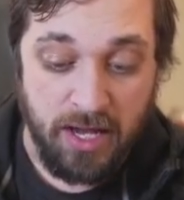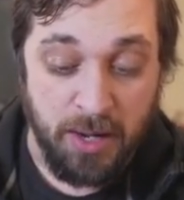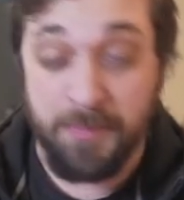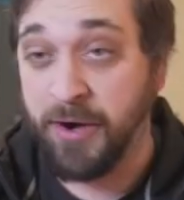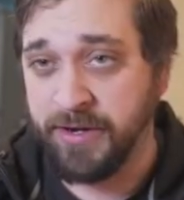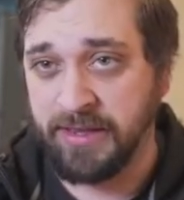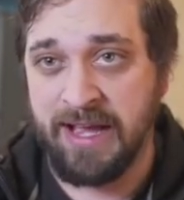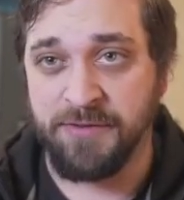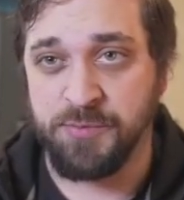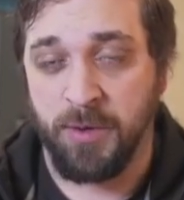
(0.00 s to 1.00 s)
Buried
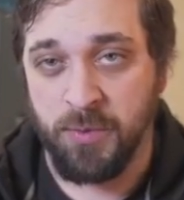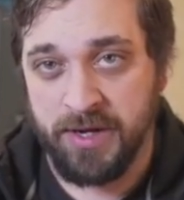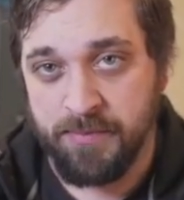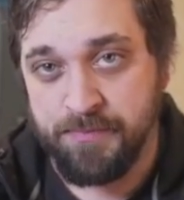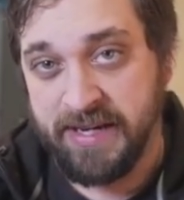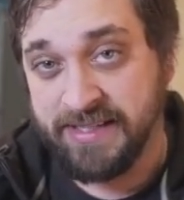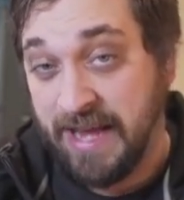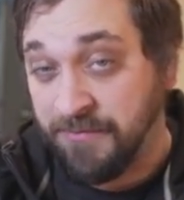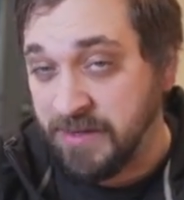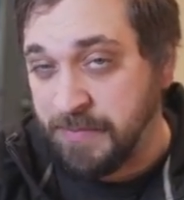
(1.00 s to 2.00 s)
Alive is probably one of the biggest
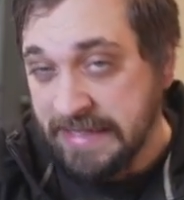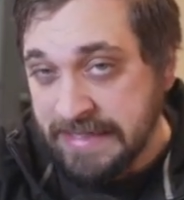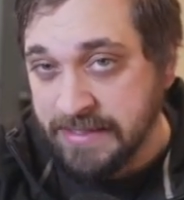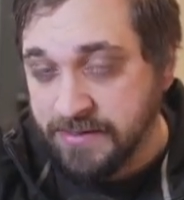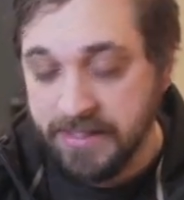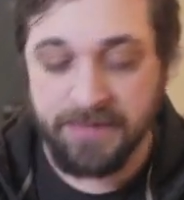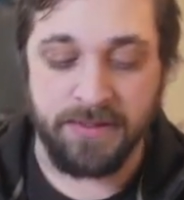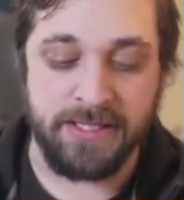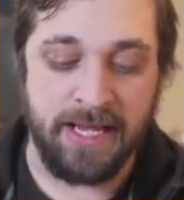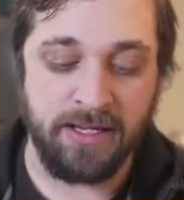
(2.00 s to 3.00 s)
MVPs in
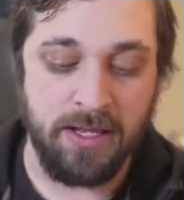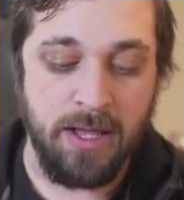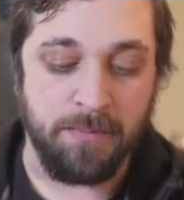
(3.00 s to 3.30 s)
the deck